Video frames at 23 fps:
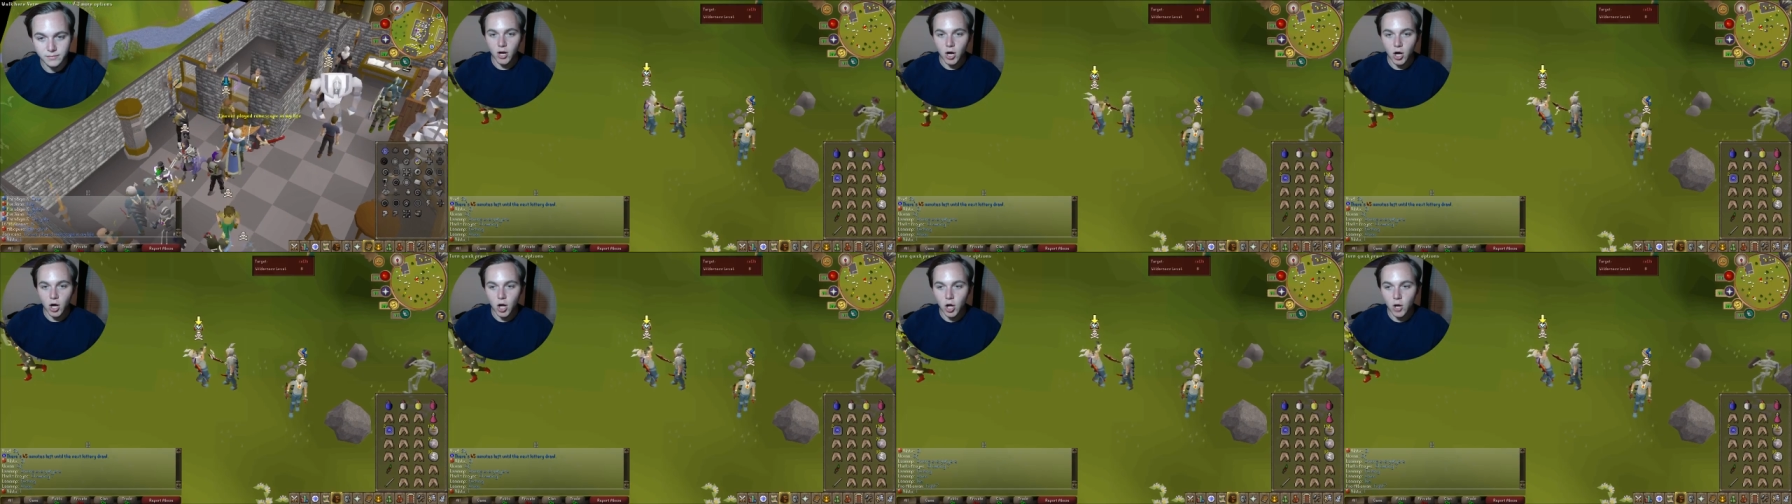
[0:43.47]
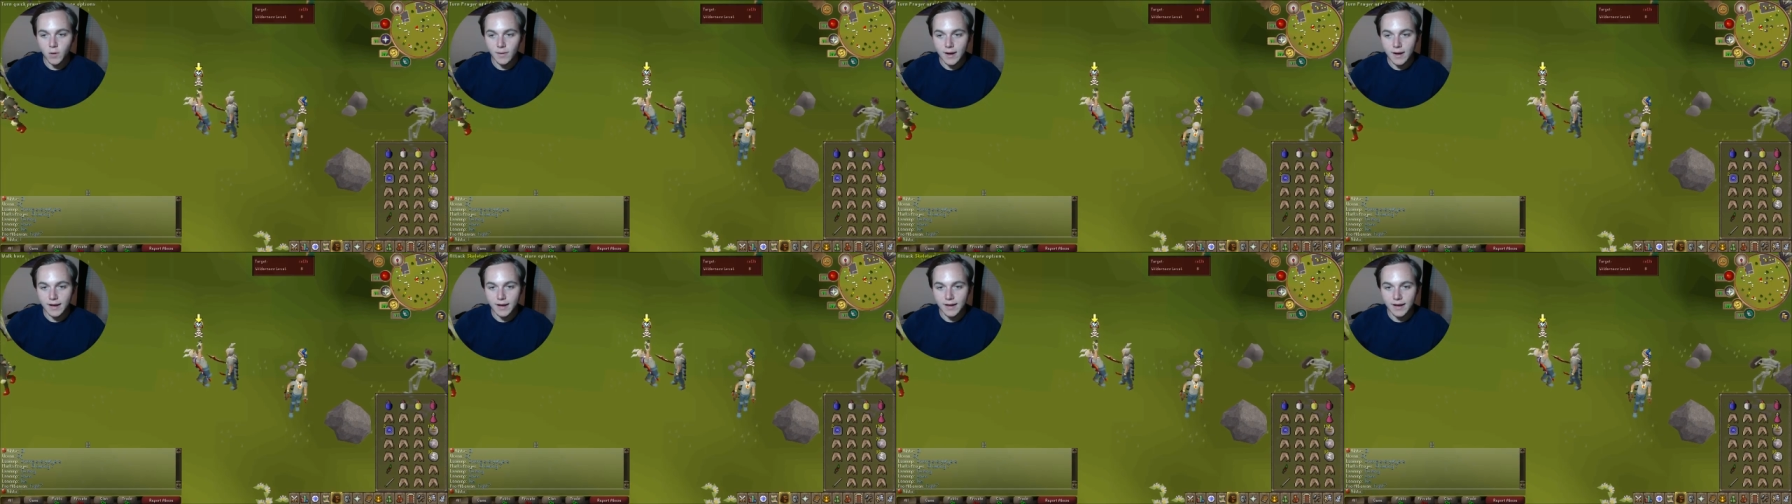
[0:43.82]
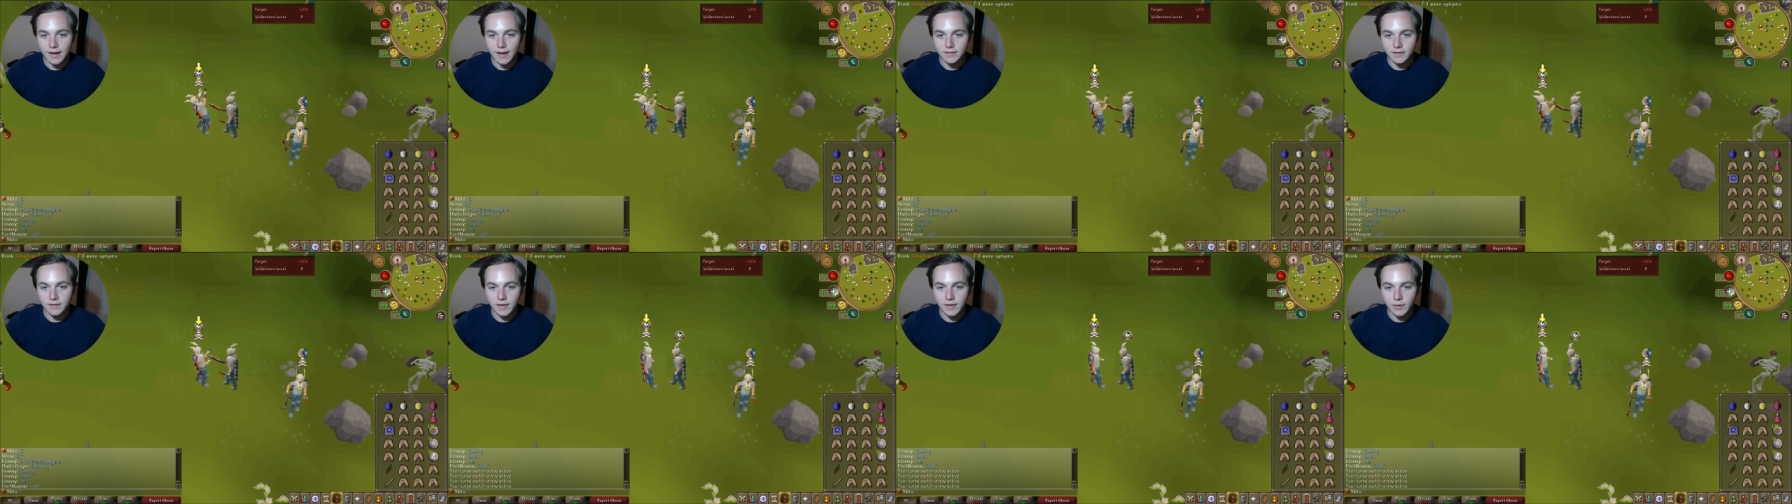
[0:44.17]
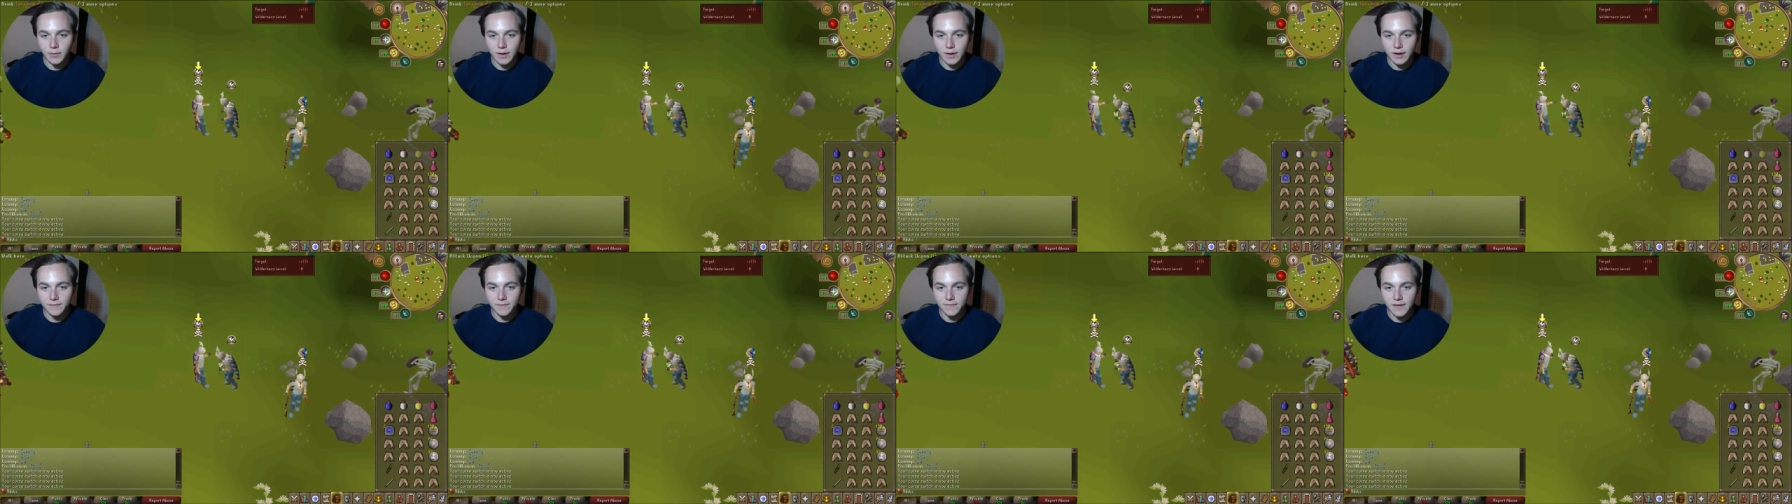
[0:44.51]
All right, guys. Looks like
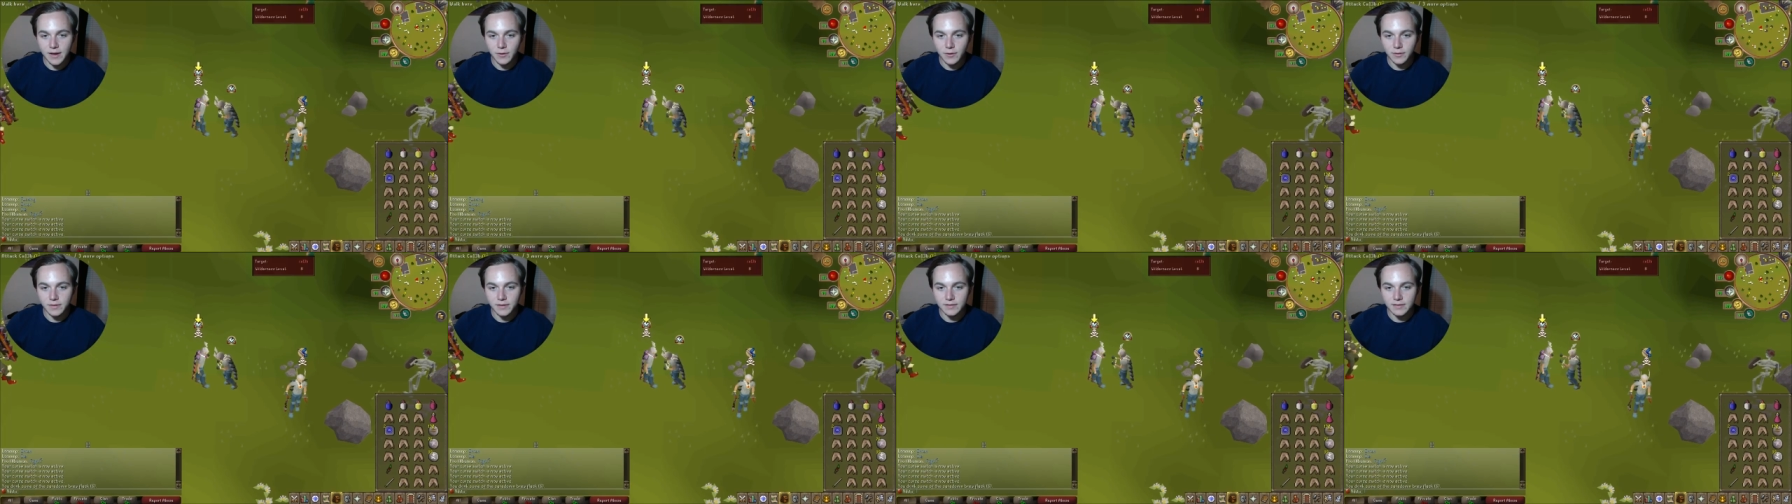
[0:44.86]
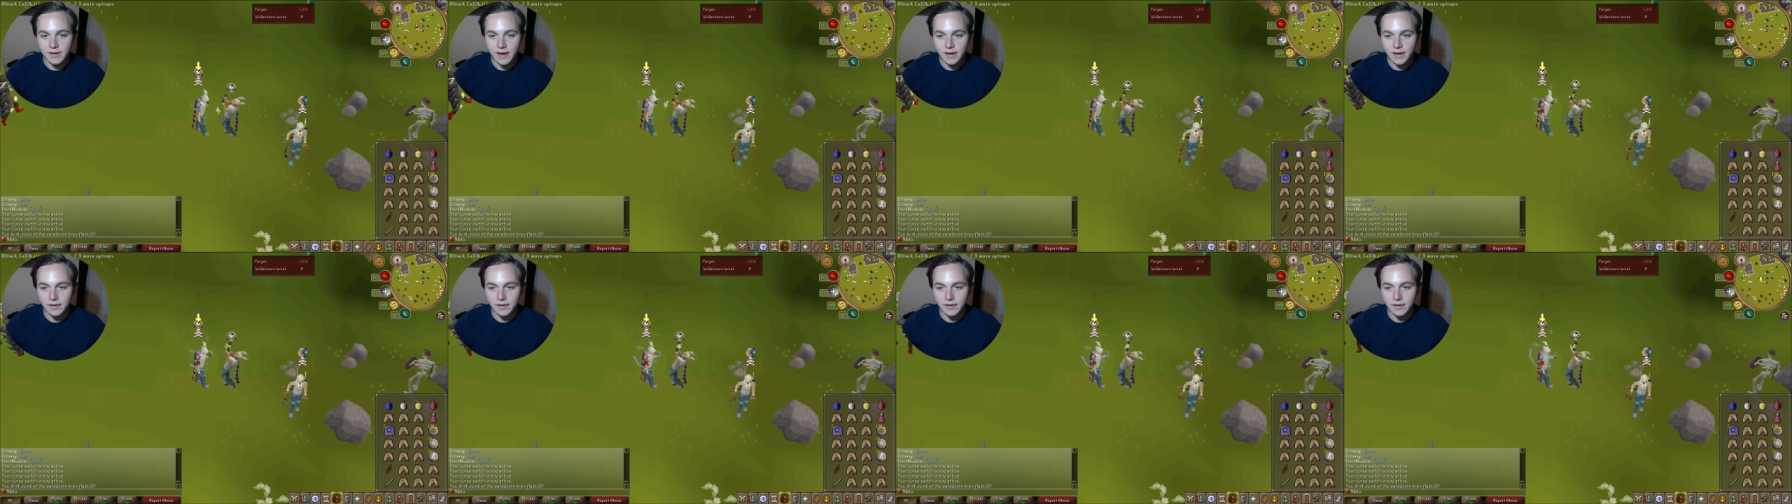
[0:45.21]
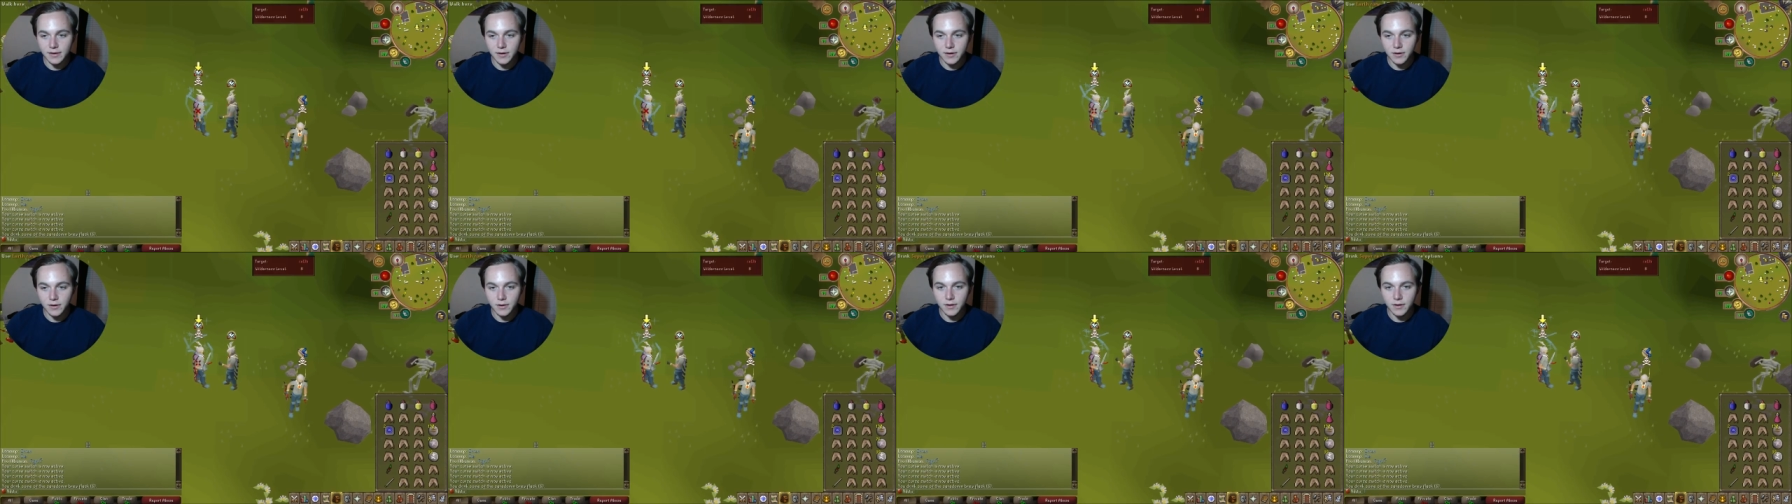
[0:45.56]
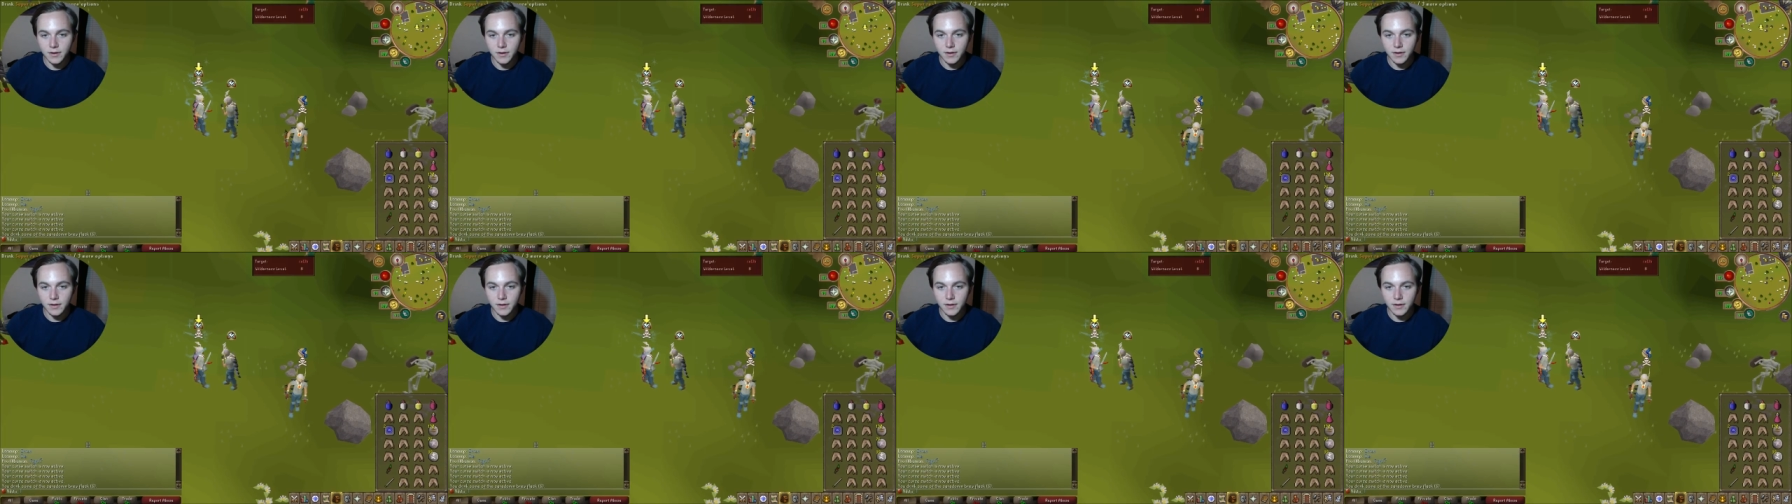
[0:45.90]
we got to fight with this guy here.